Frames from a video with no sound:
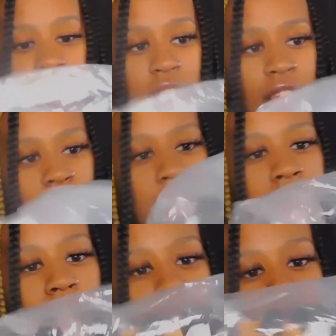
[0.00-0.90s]
thing
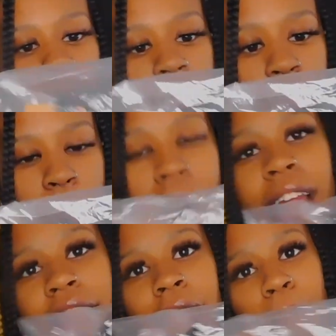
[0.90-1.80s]
out,
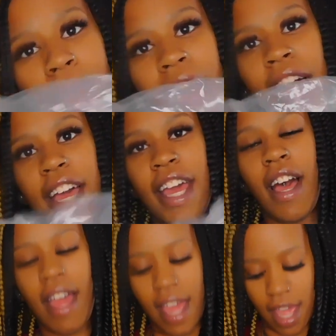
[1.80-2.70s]
I did buy
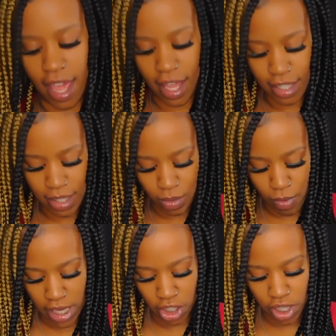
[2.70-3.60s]
a
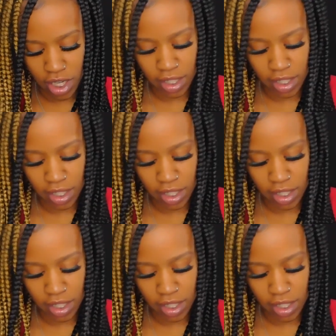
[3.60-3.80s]
sweatshirt